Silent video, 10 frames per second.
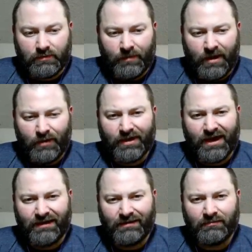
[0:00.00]
Am I
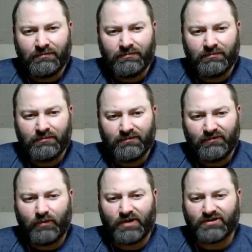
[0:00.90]
okay? Let's
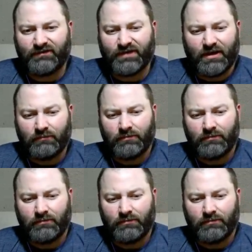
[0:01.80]
just watch the video.